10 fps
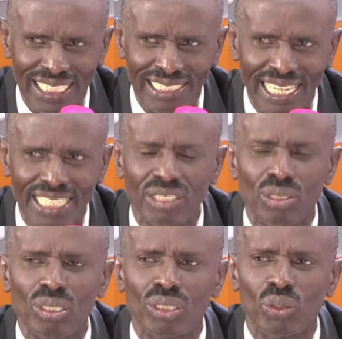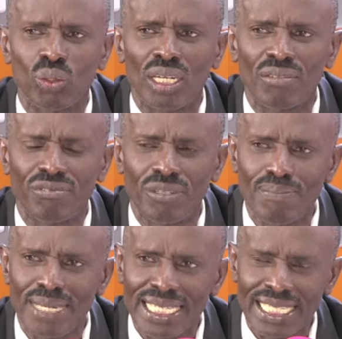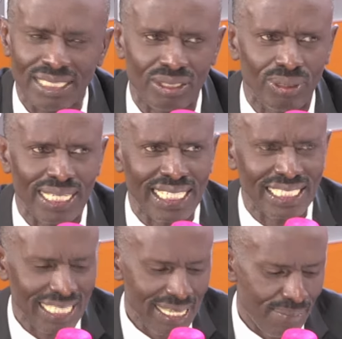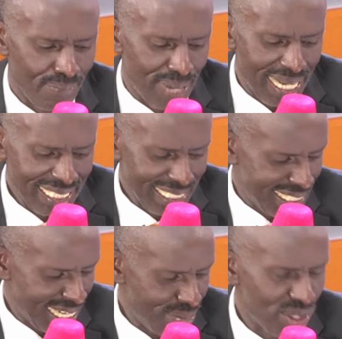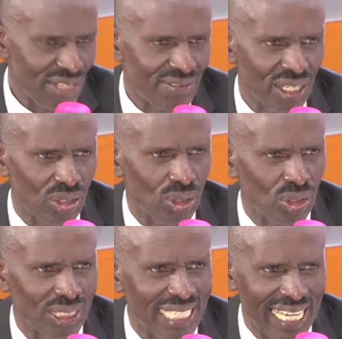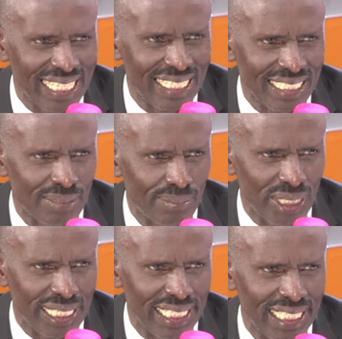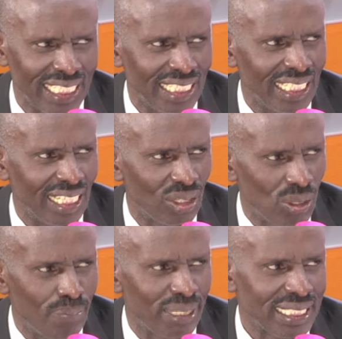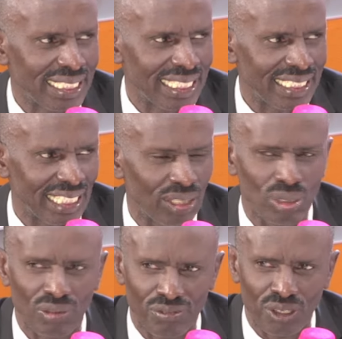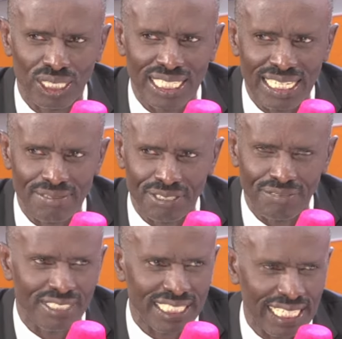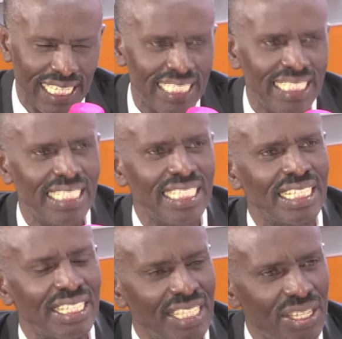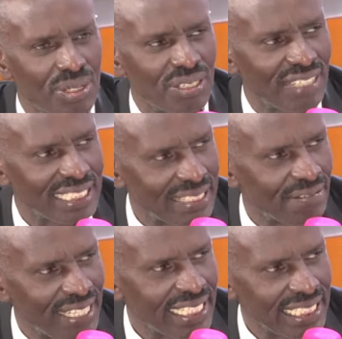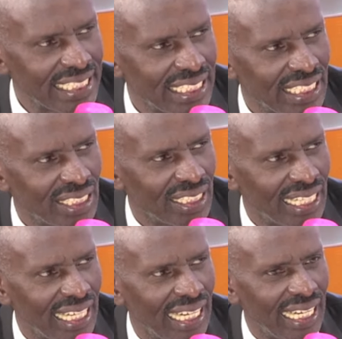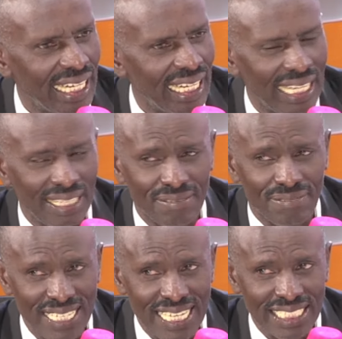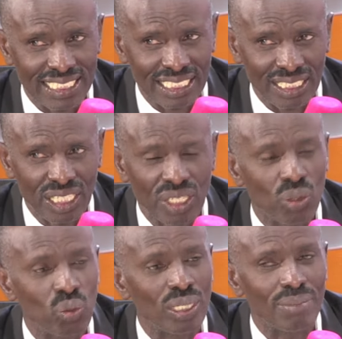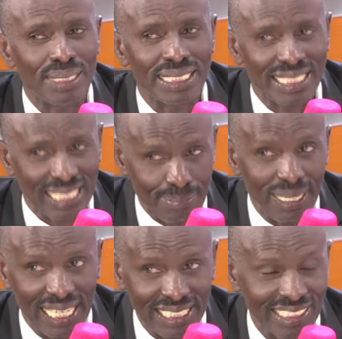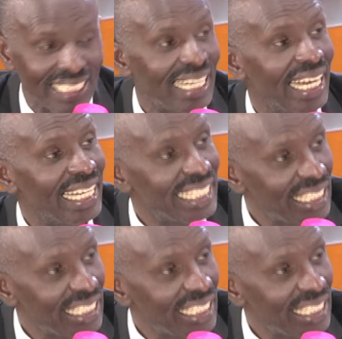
that is going to work for many years, so that by the time you have the cohort under this model, yeah. completing the circle, fourth year and fifth year, yeah. the university funding, uh, financing will be stabilized. Let me and ask